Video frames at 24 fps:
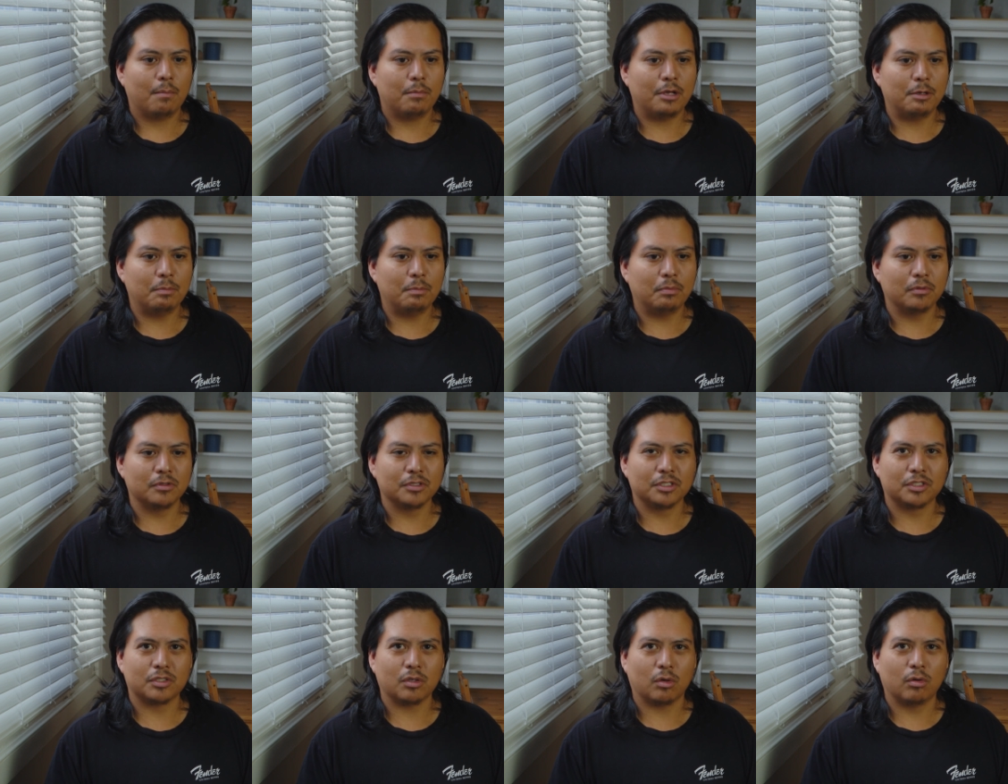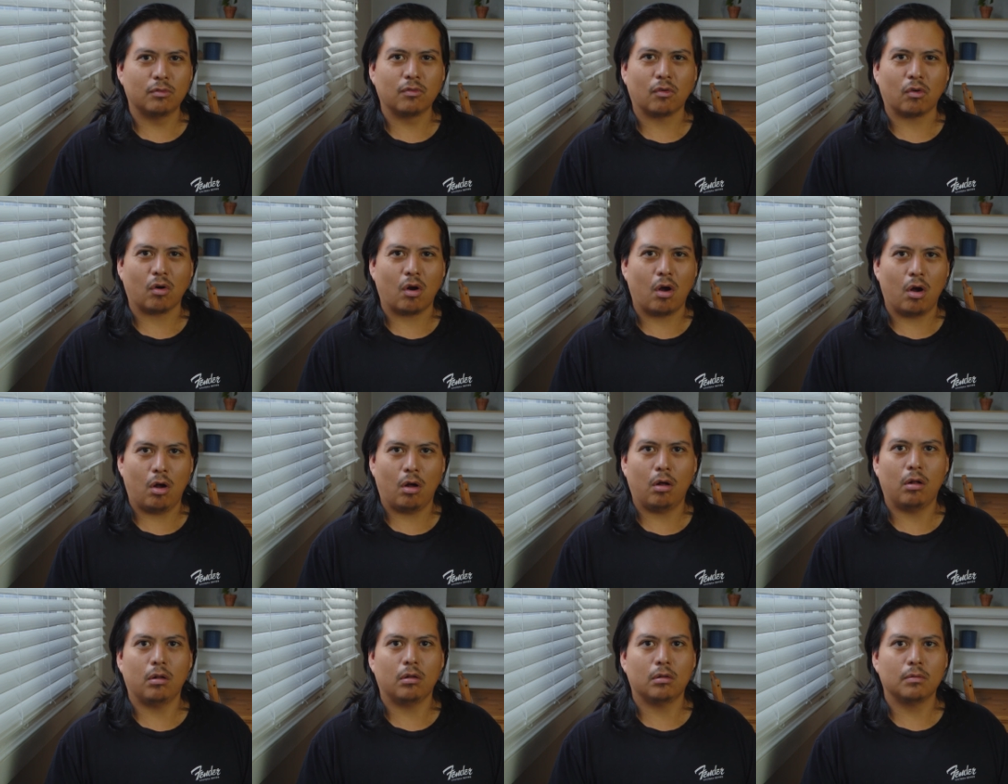peoples
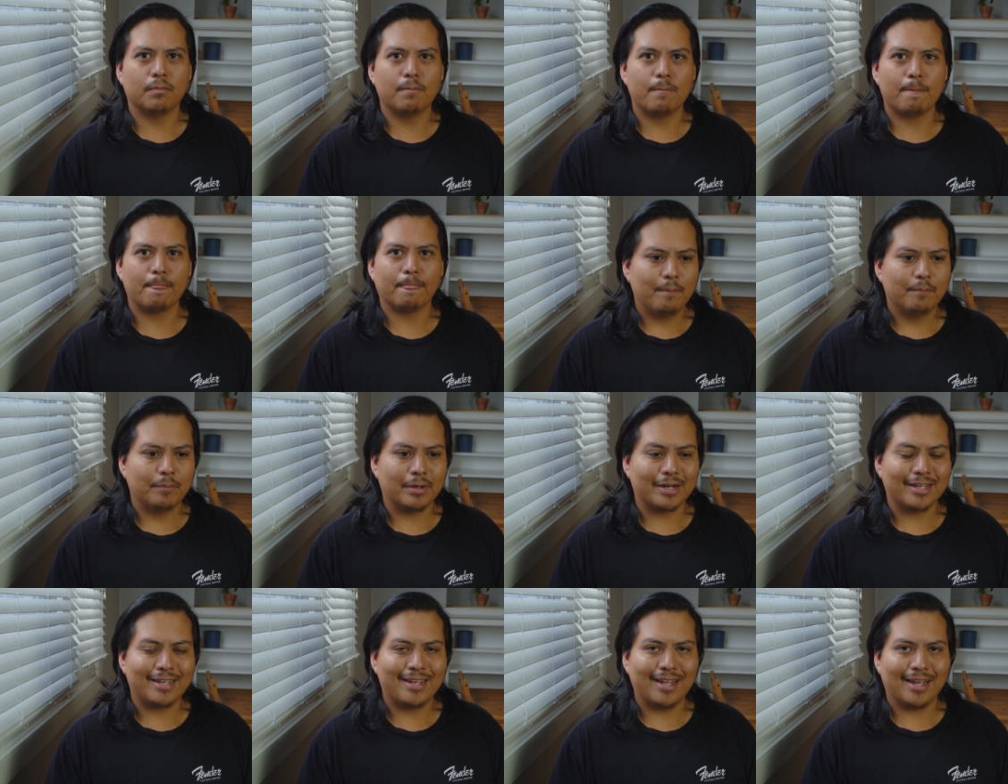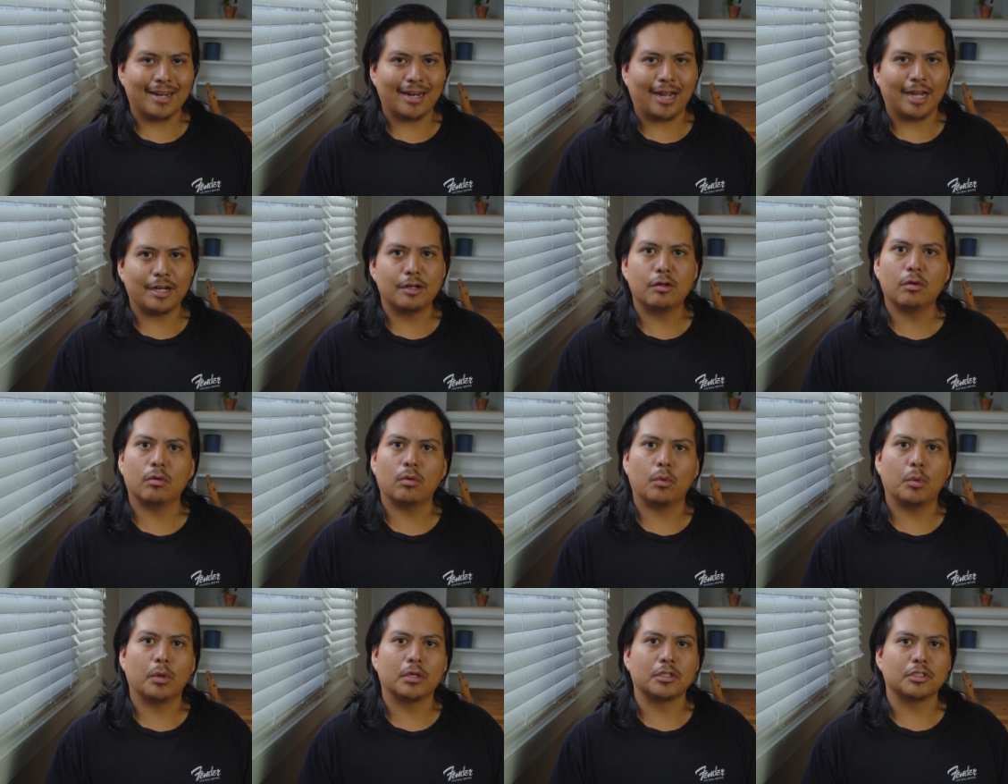overall. But again, I
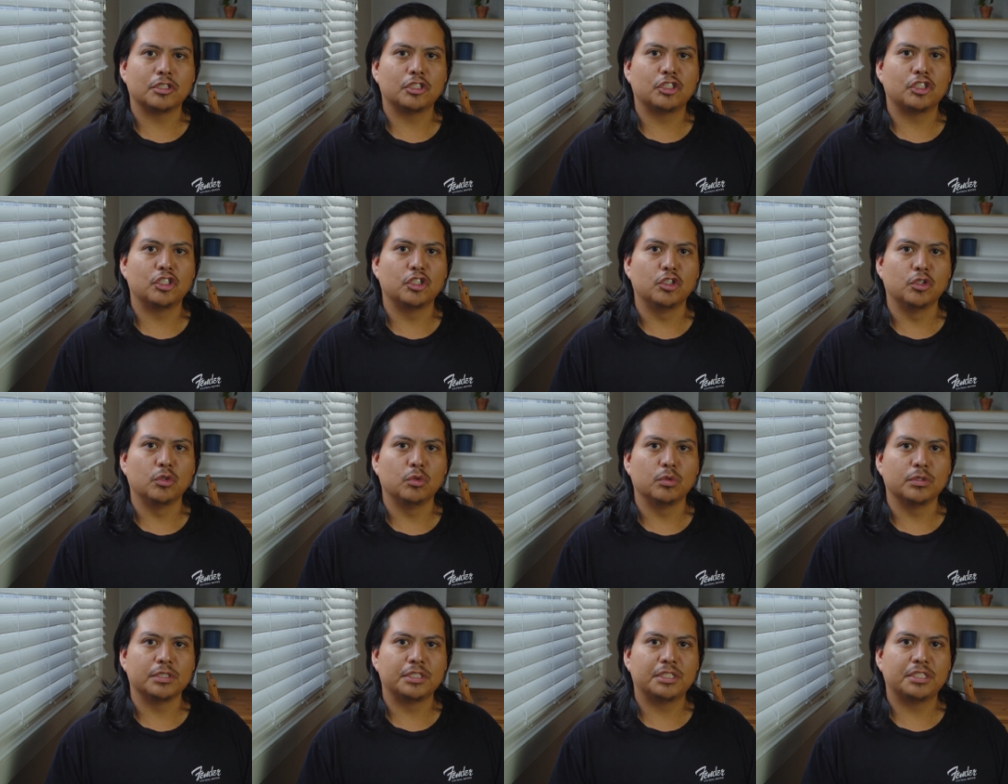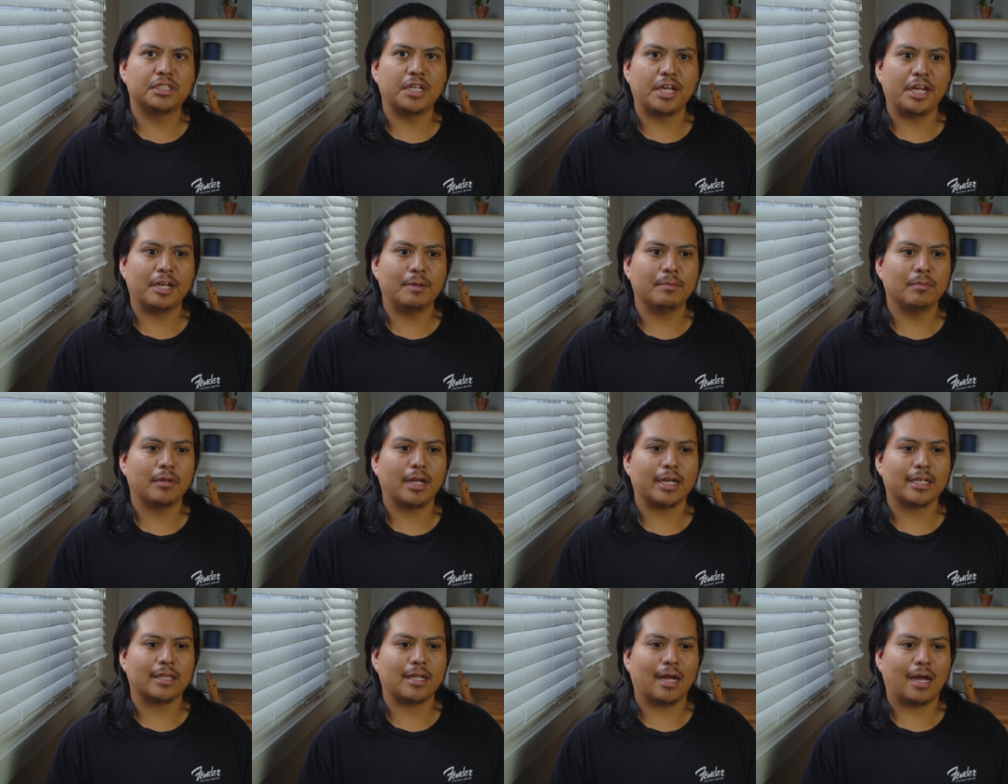don't want to seem
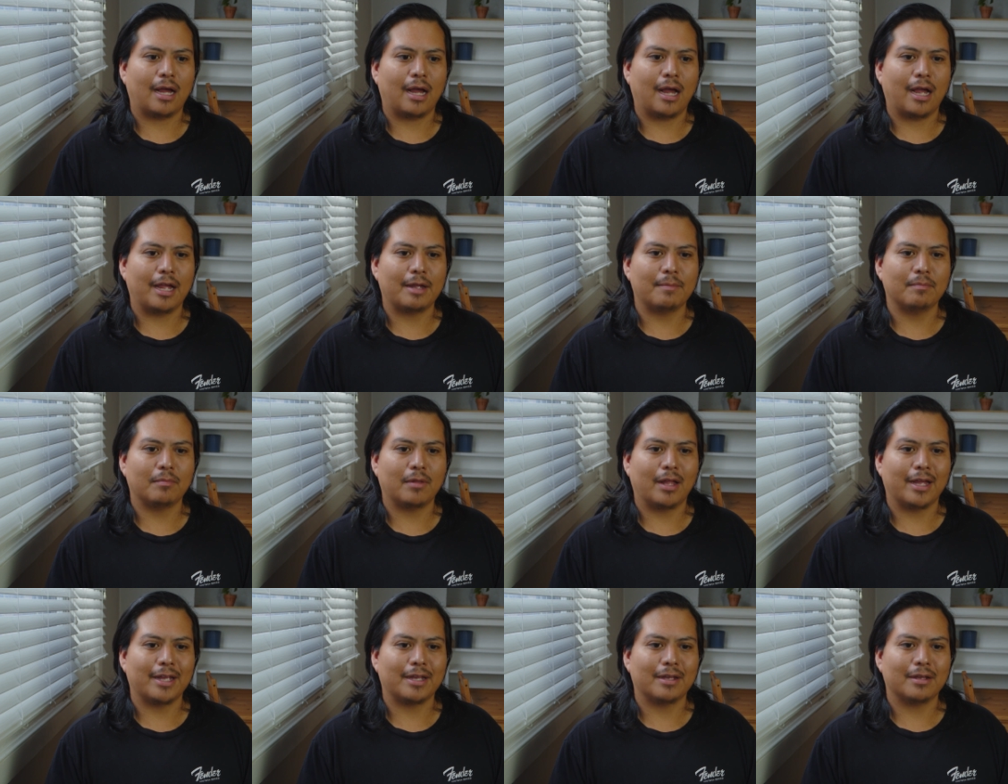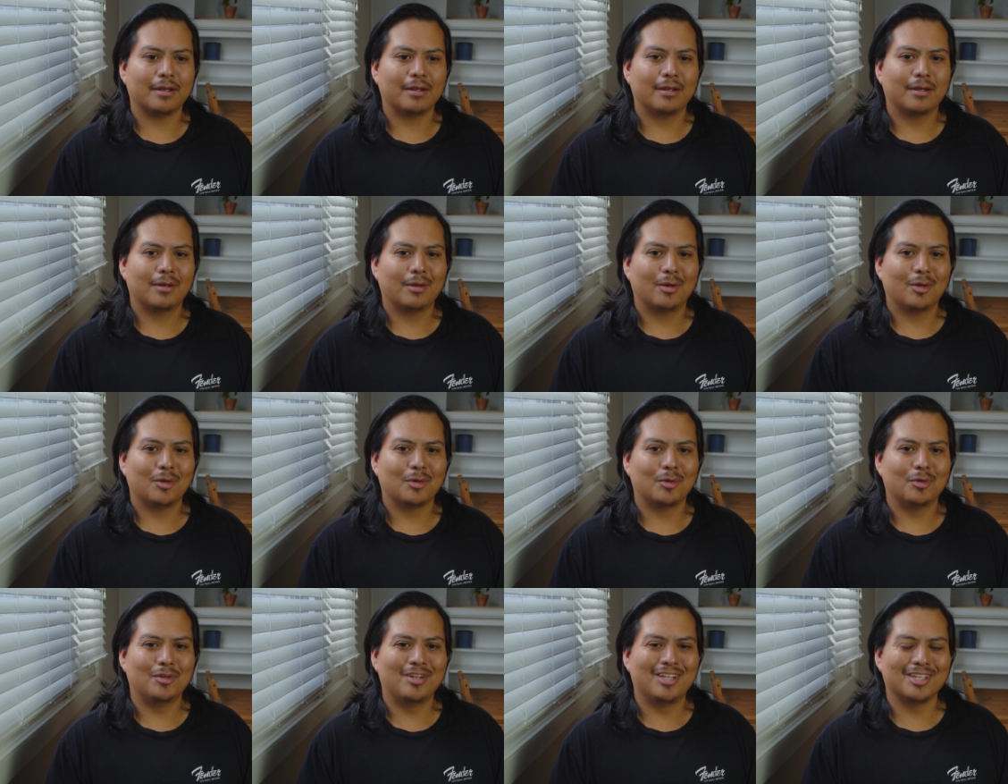like that I'm like
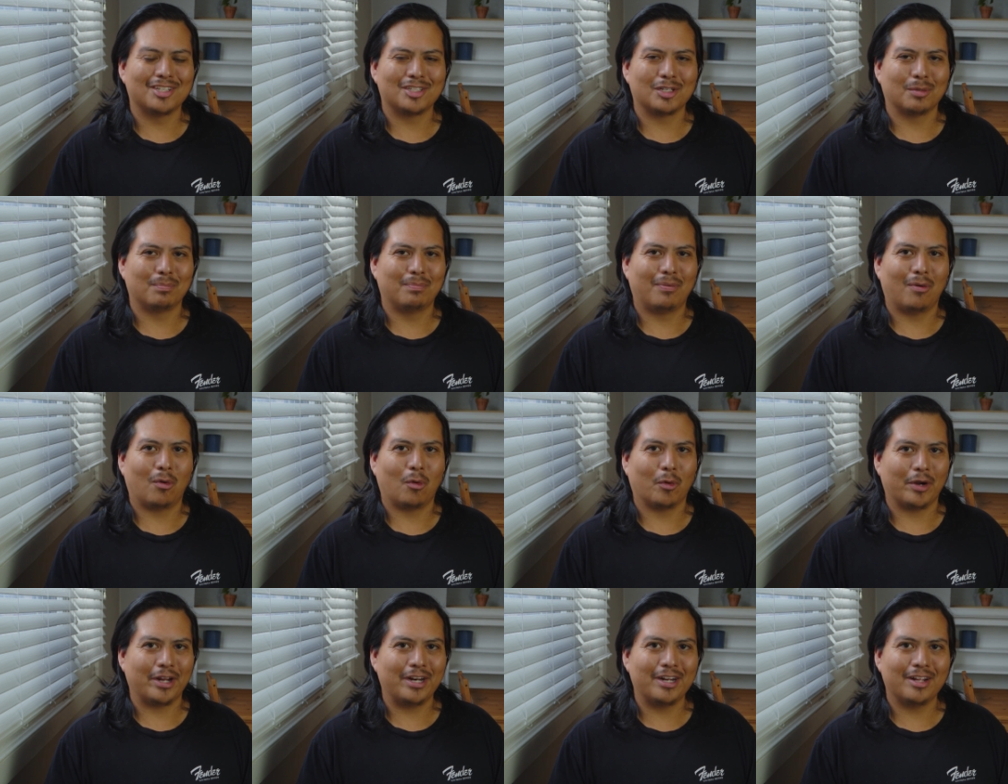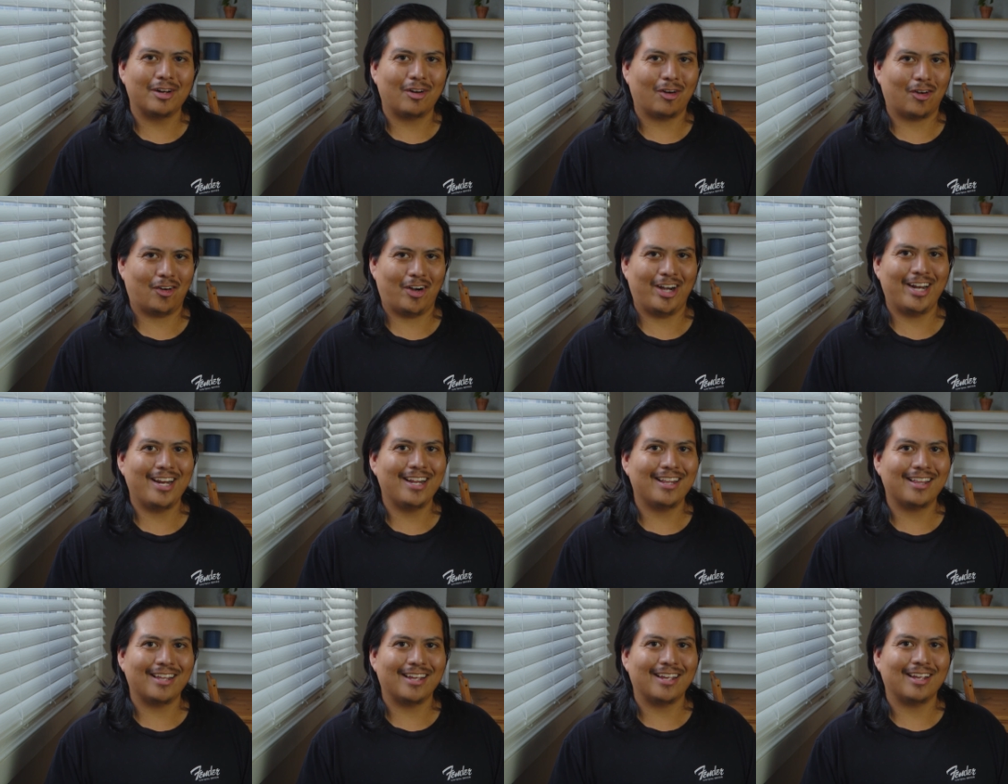disappointed or
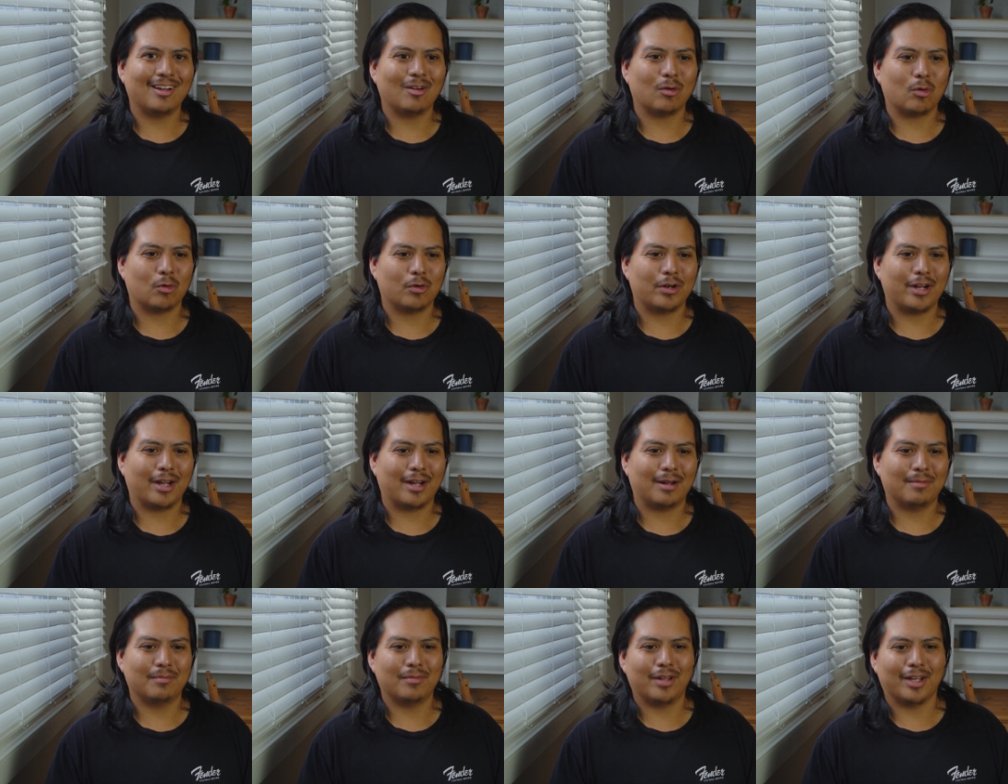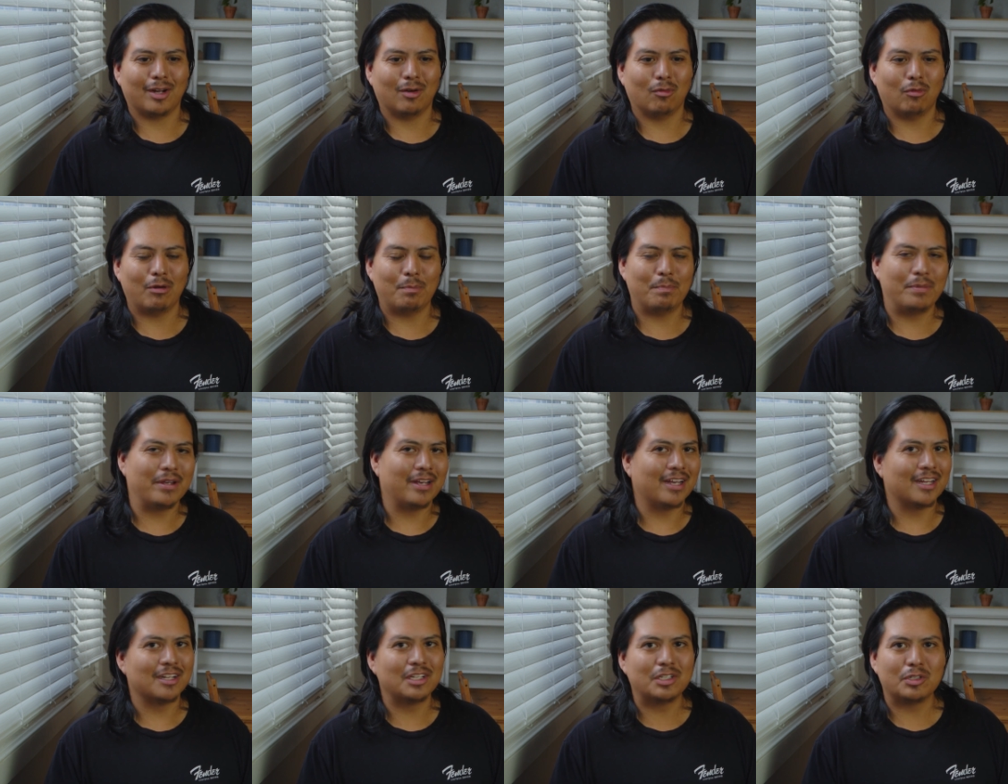anything, or that I'm like
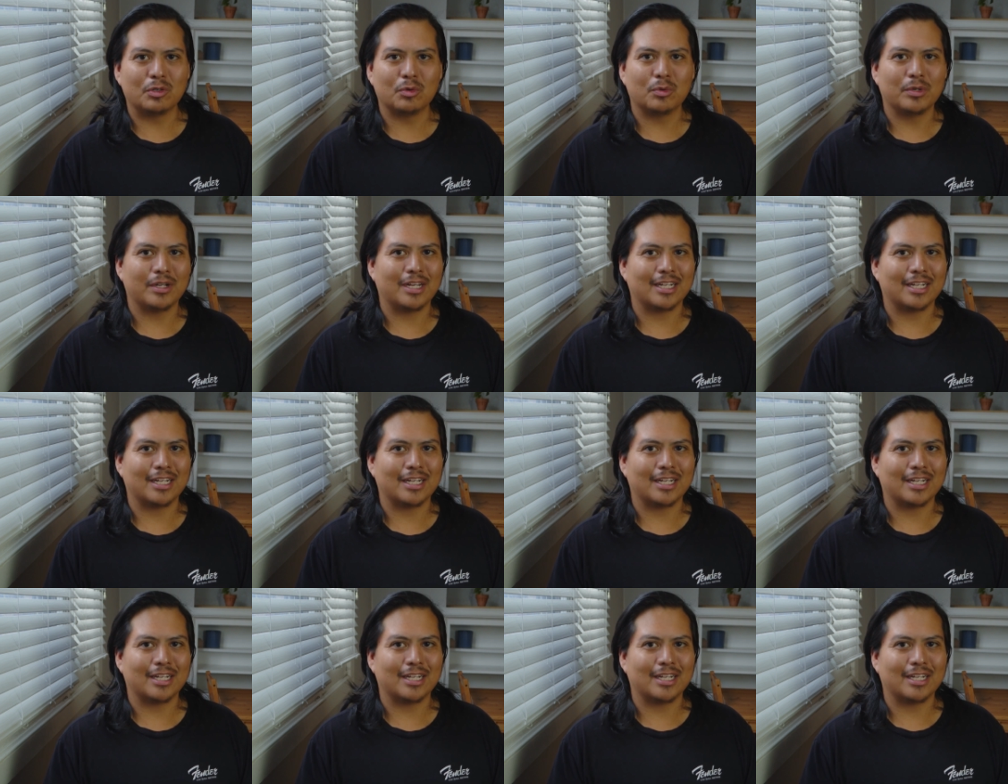ripping into